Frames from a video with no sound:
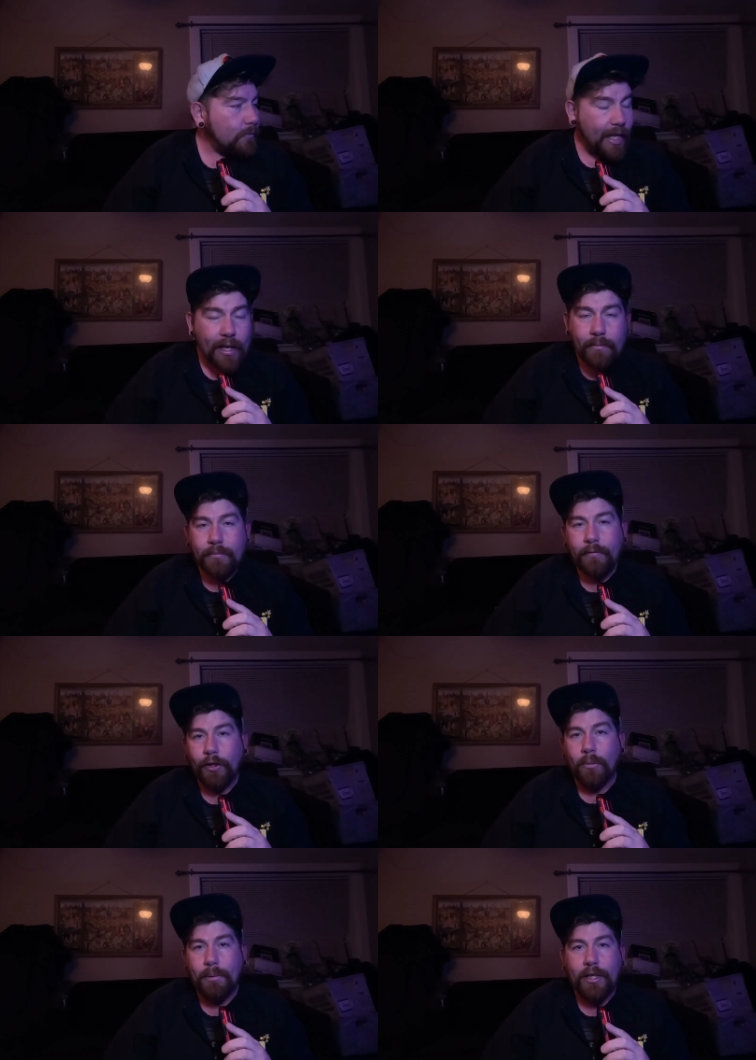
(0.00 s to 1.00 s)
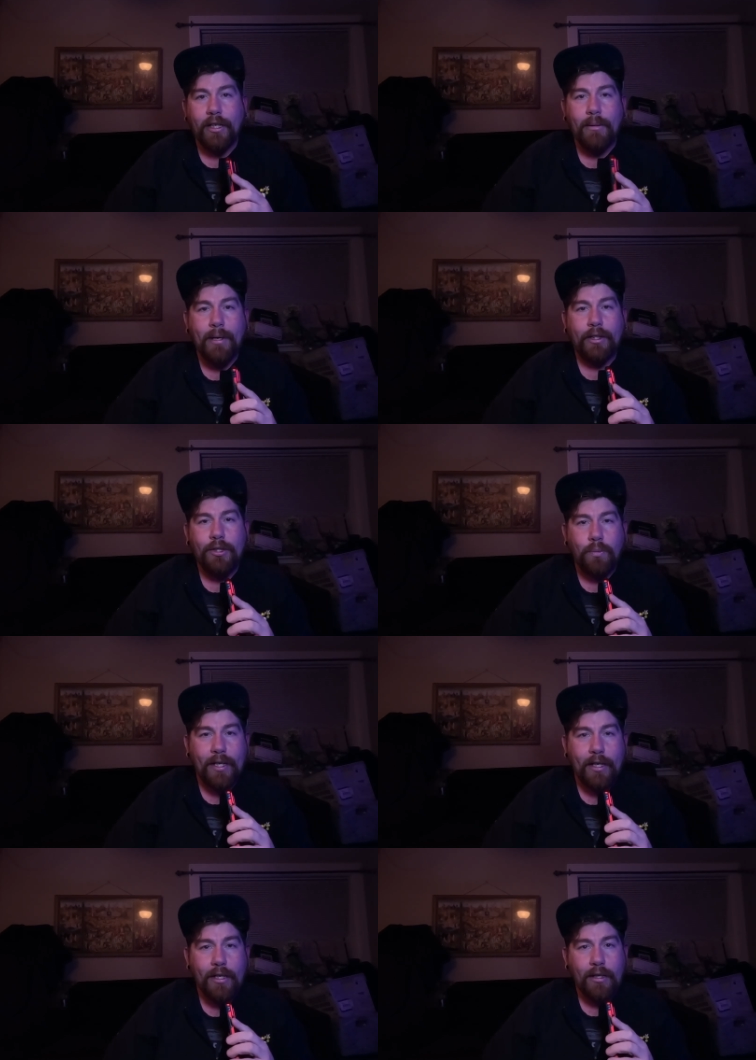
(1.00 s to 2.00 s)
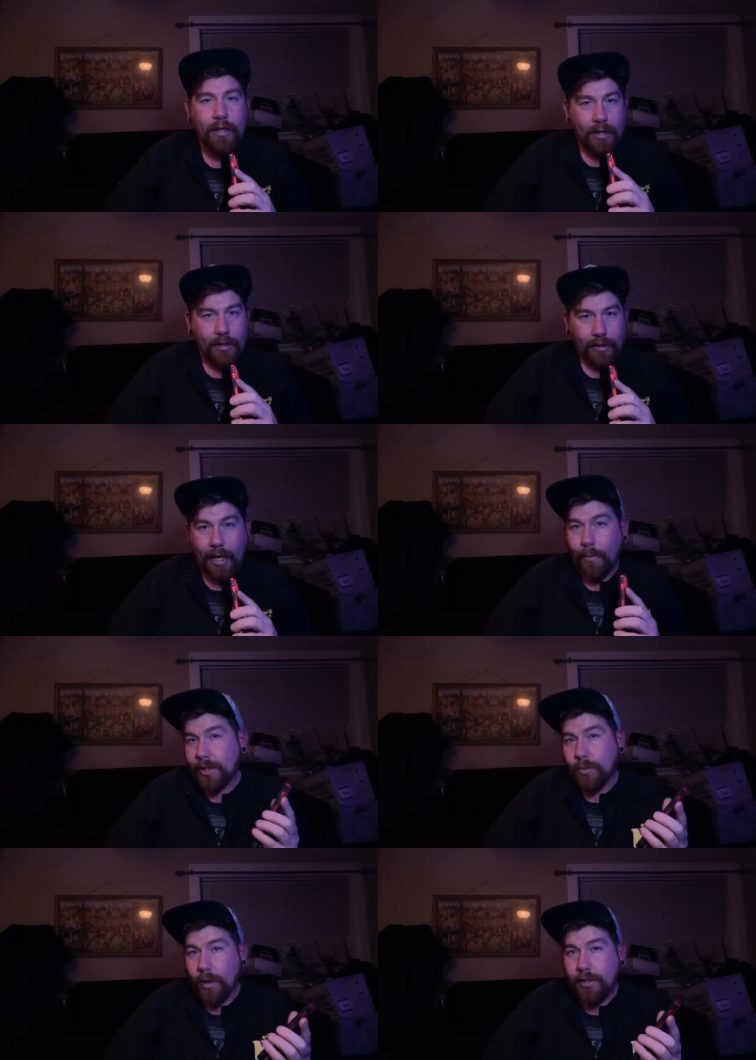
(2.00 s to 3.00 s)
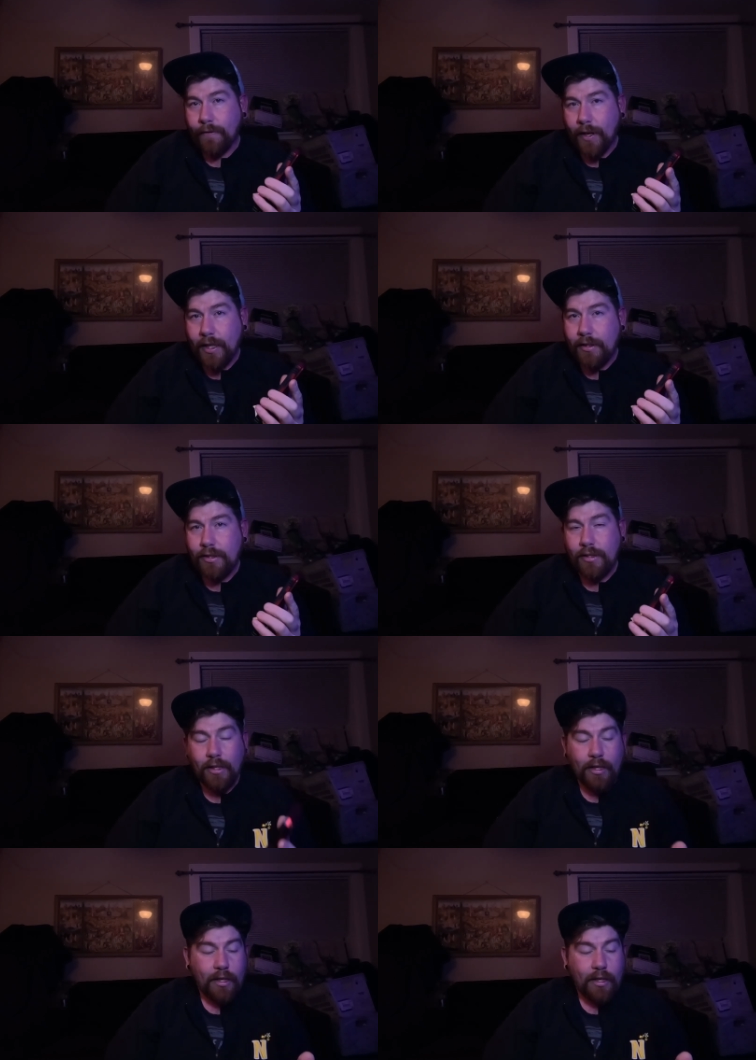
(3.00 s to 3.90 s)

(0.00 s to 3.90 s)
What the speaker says: yeah, feeling pretty good about this weekend. Can't wait to watch the fights.